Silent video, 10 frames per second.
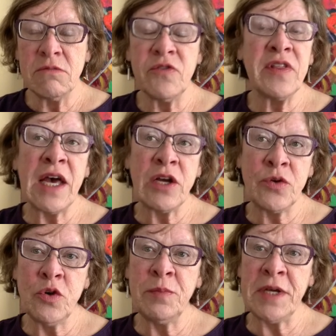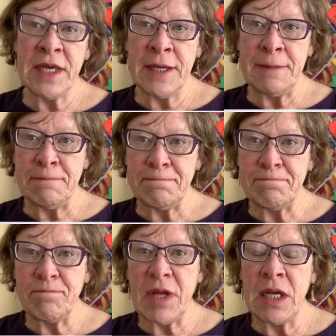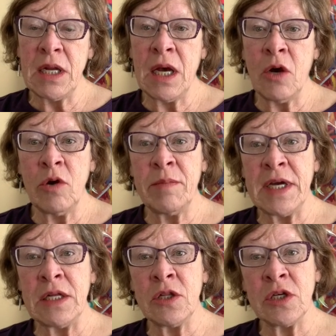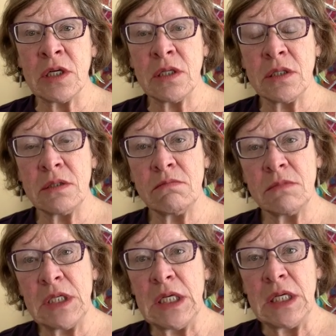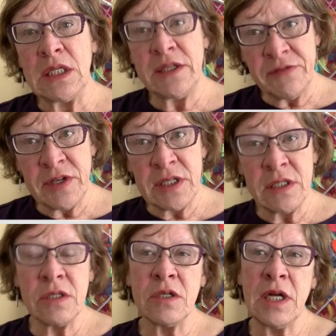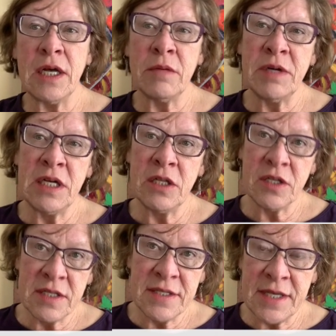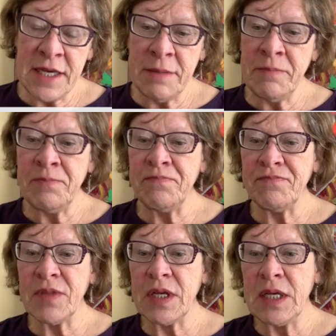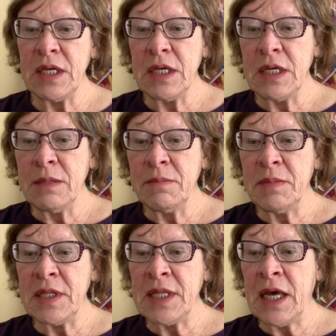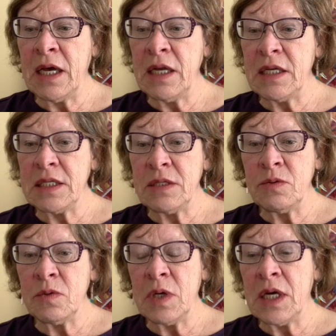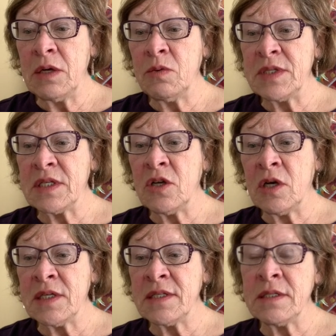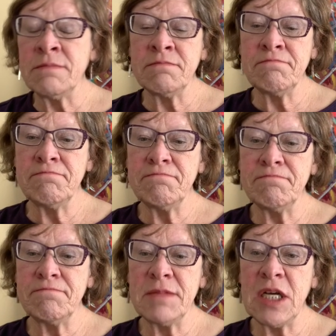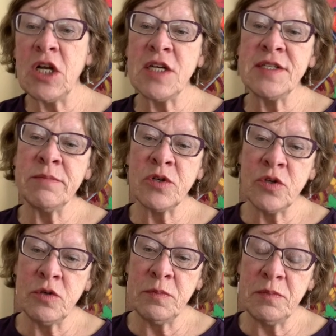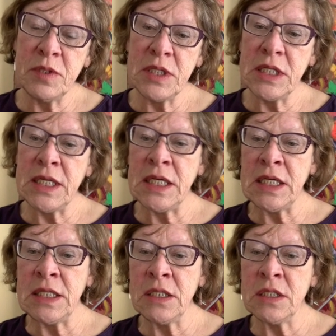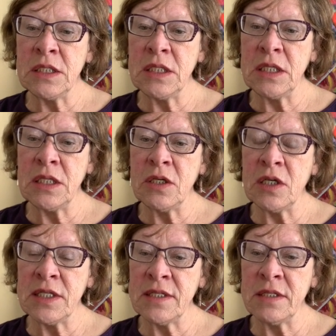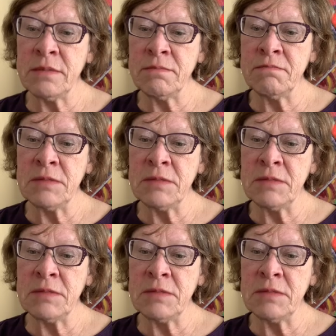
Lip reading: that group again, and how it might look different or how it might look the same. But that was an awesome group and an awesome